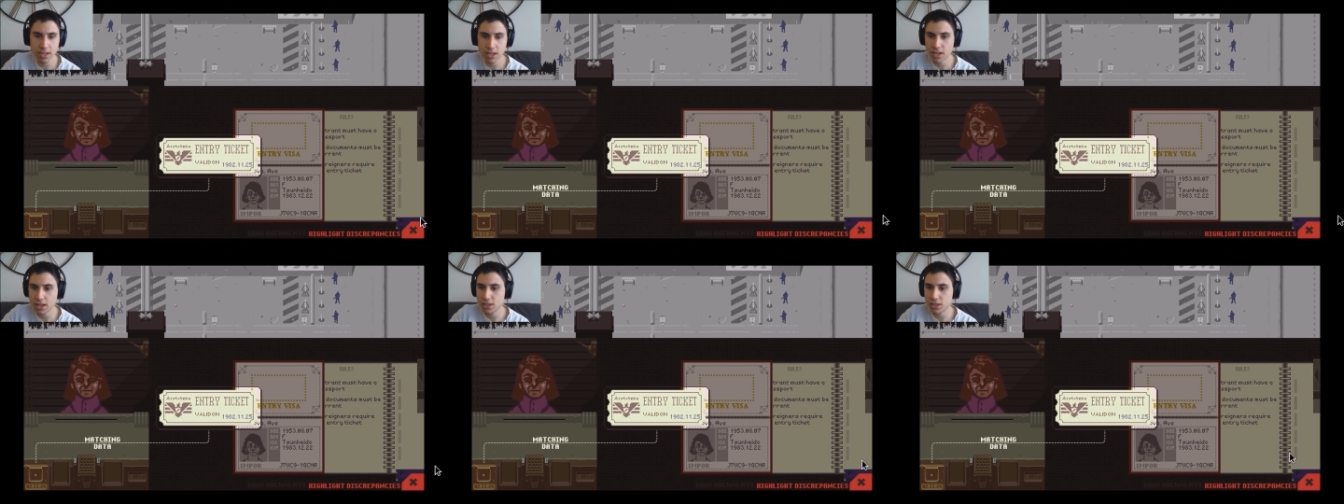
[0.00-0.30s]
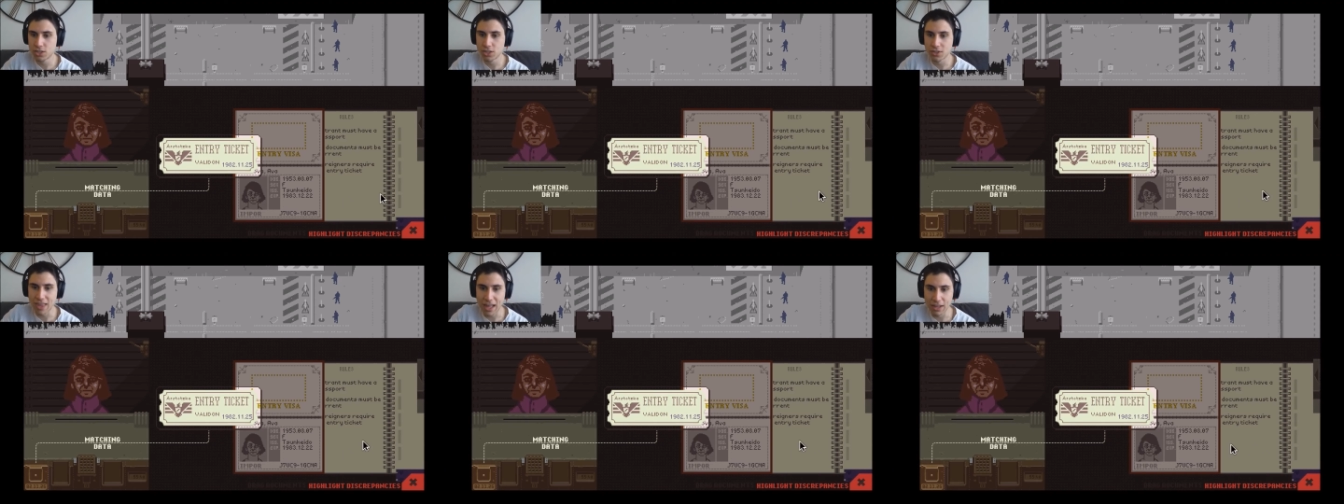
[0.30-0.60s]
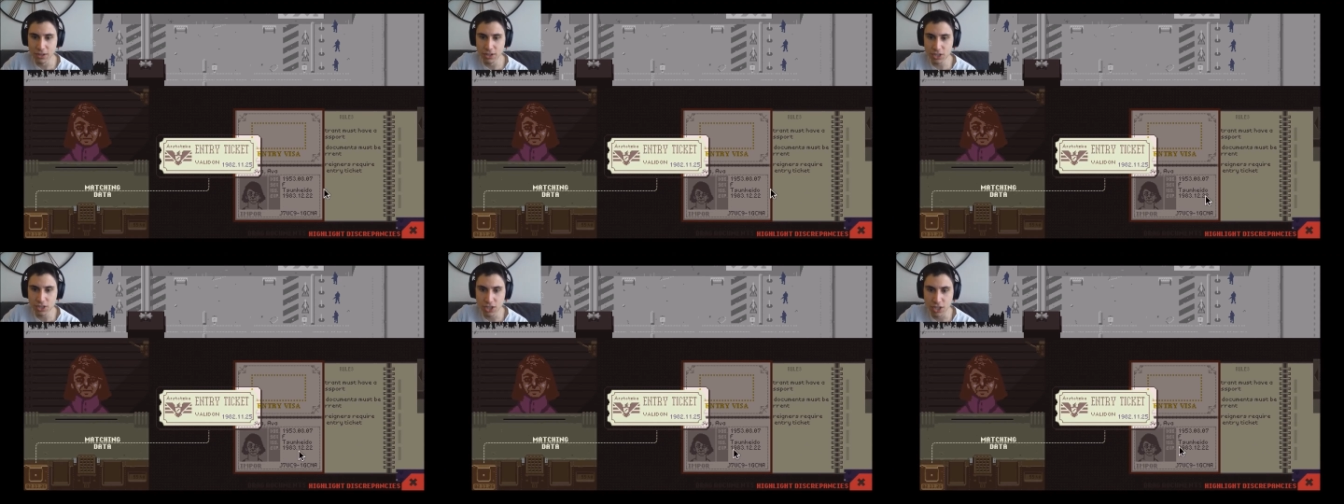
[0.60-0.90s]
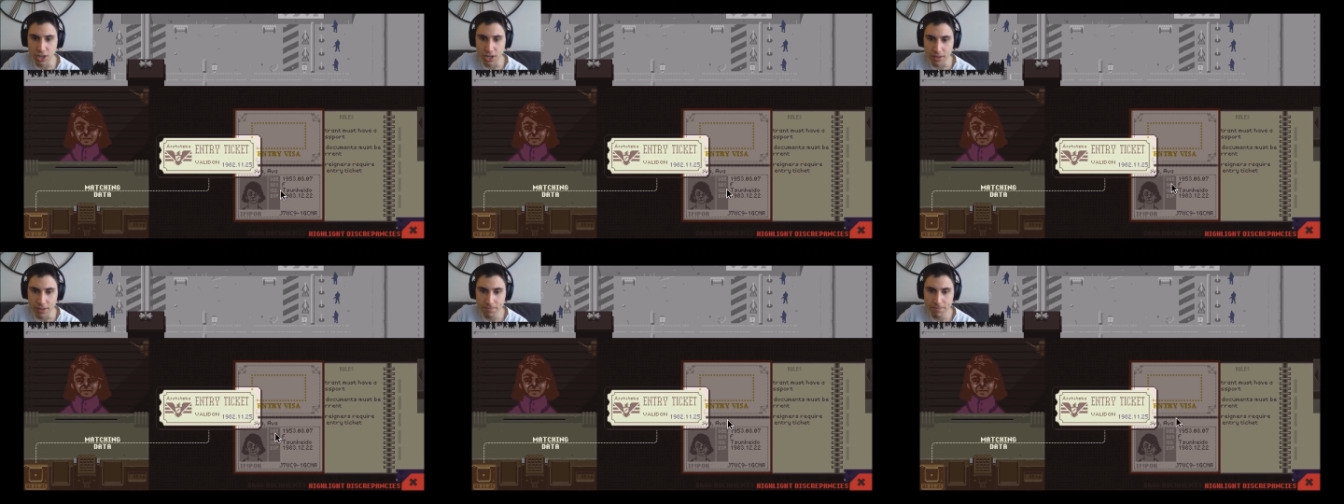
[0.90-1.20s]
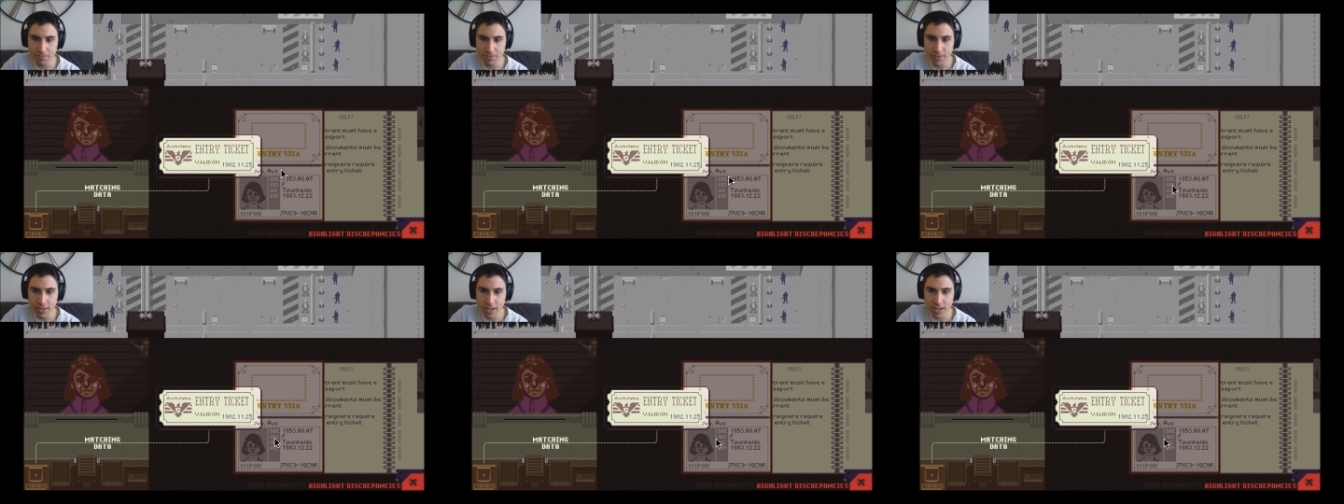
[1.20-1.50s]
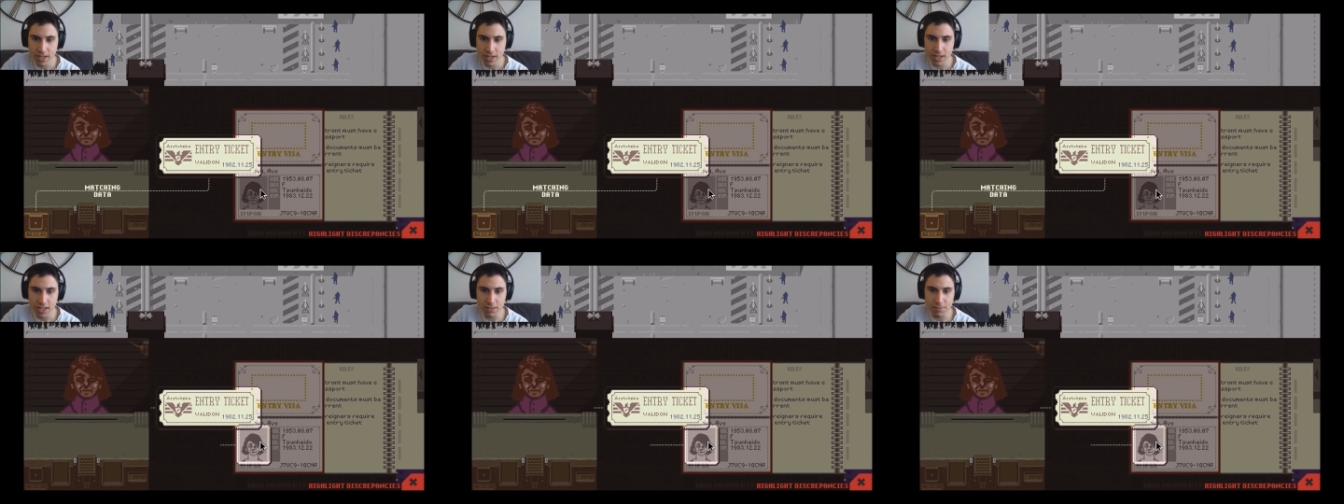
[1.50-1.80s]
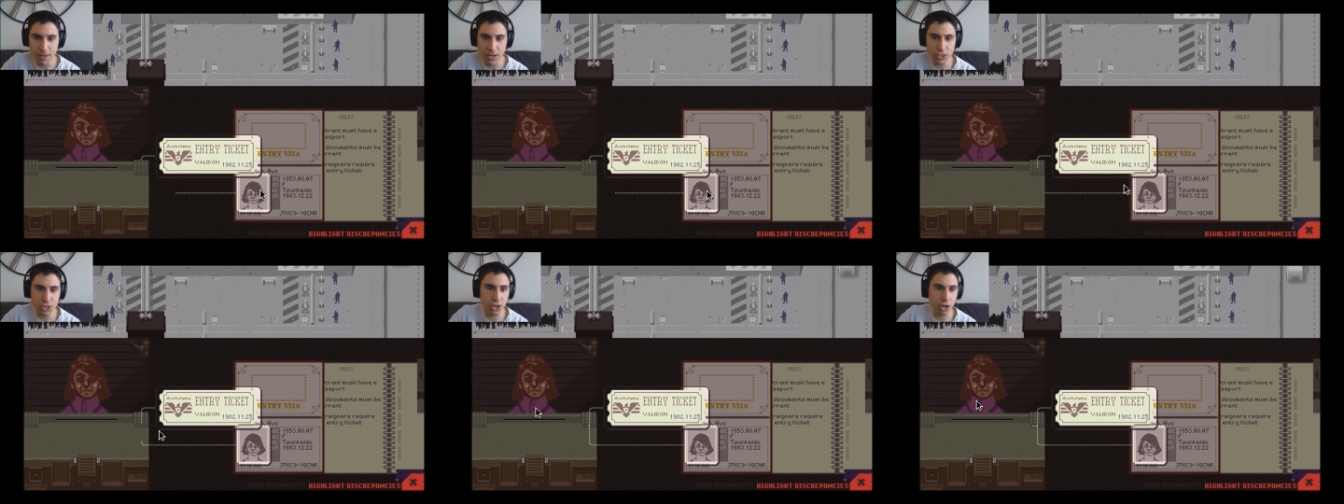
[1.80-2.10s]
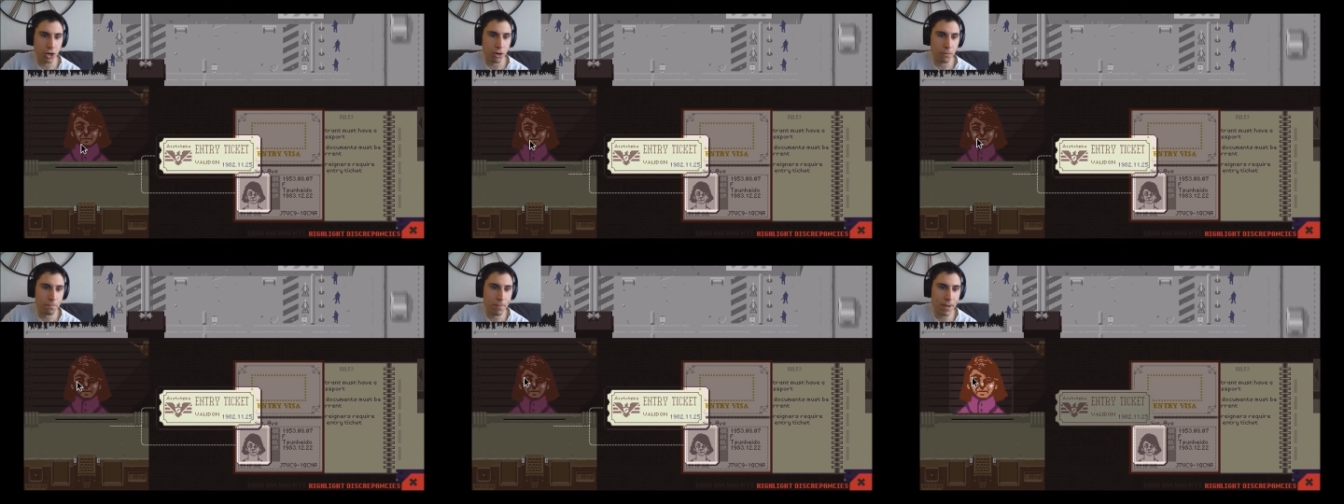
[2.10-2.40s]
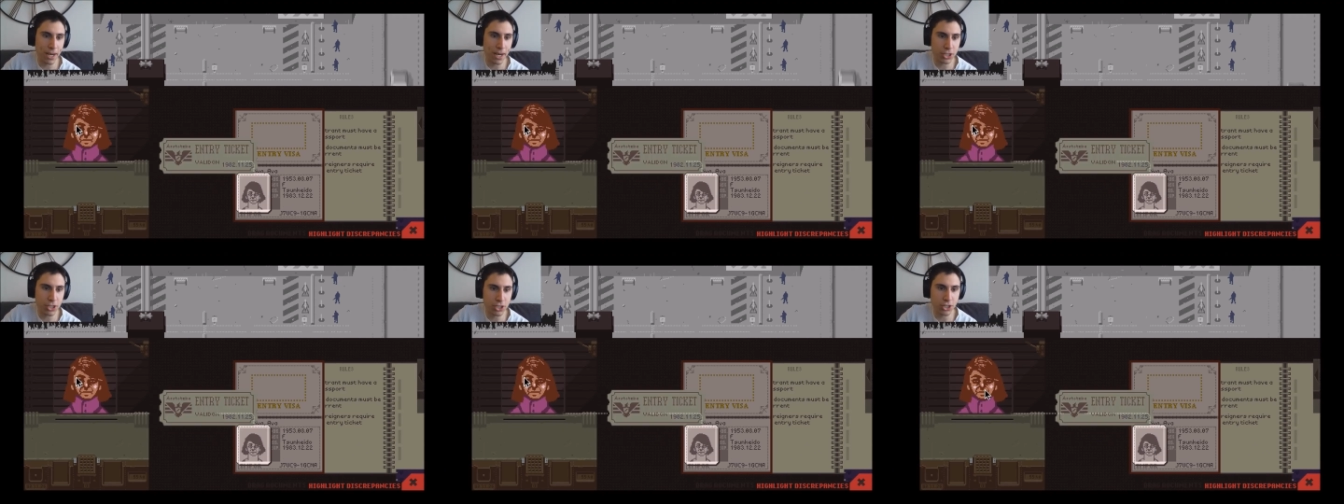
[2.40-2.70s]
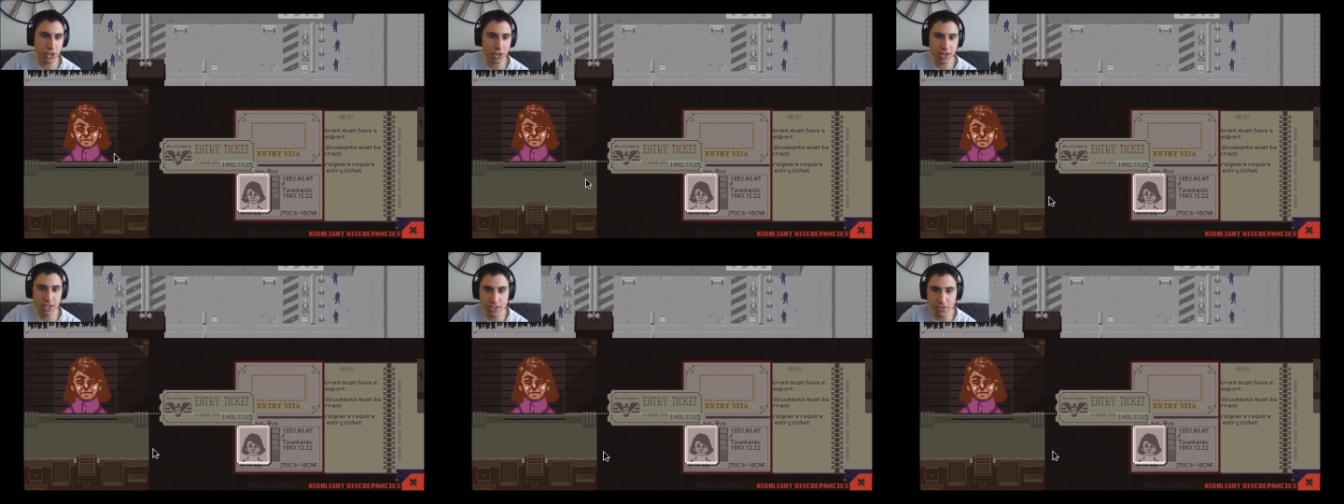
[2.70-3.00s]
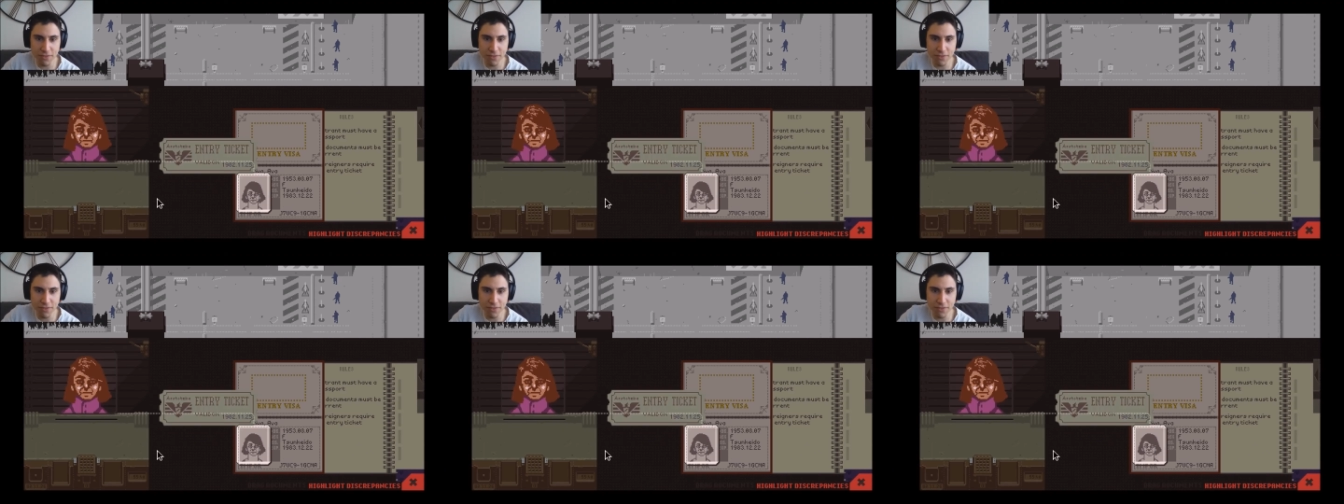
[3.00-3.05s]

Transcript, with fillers: So that looks good. Let's make sure her picture is